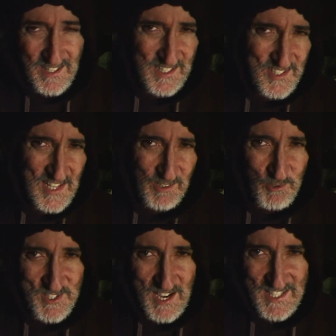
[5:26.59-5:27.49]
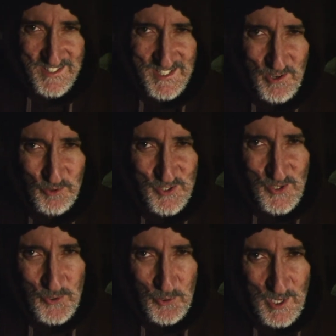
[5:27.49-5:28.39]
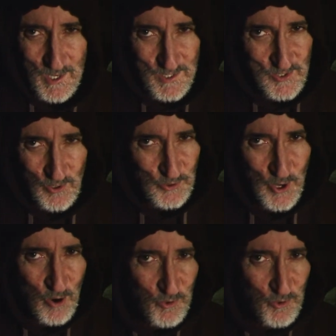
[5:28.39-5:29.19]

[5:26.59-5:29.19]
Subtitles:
His thing was 1902. So no,